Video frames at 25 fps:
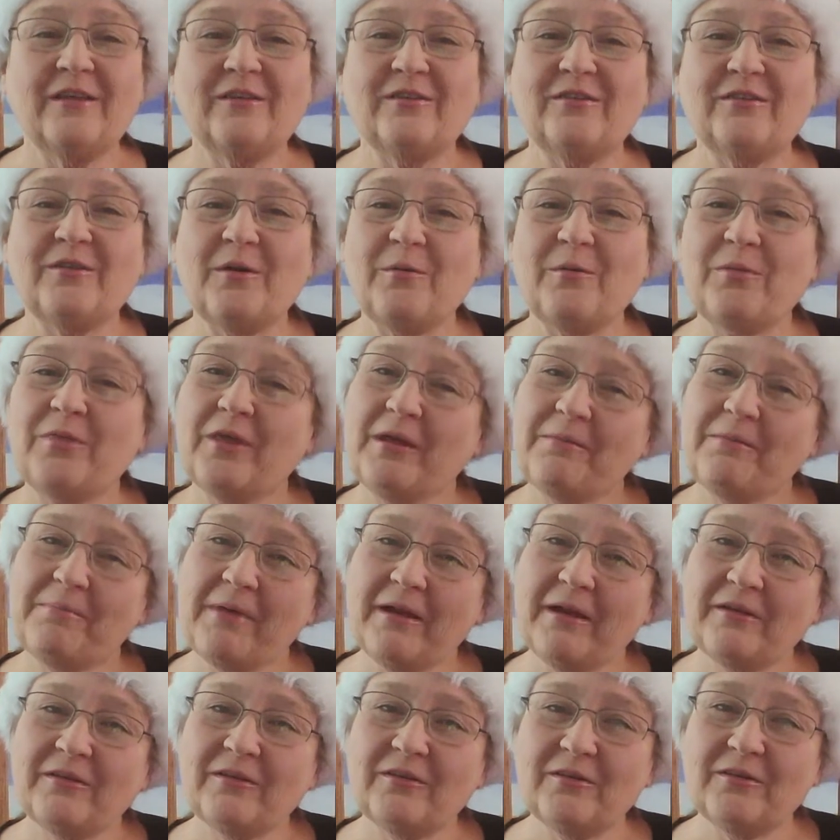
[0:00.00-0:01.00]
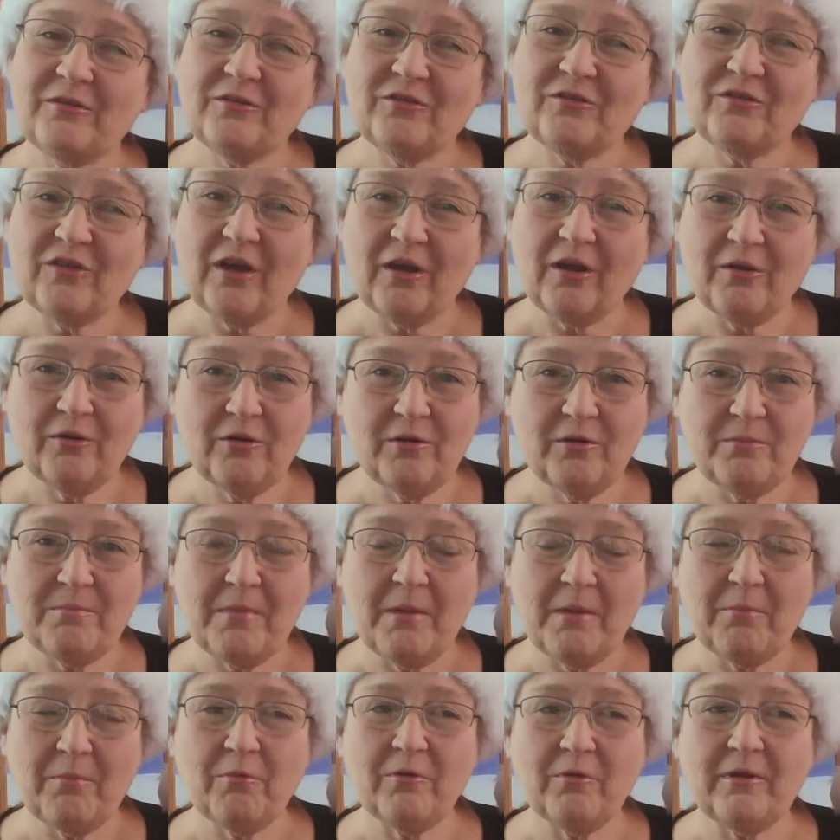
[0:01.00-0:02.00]
So think back to those childhood
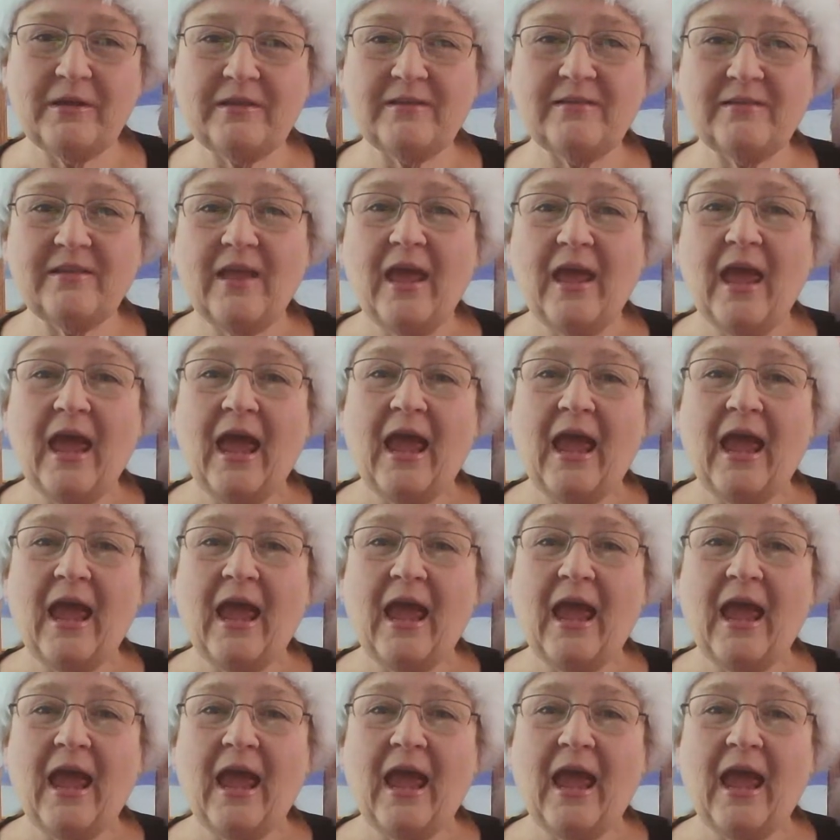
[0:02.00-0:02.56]
memories,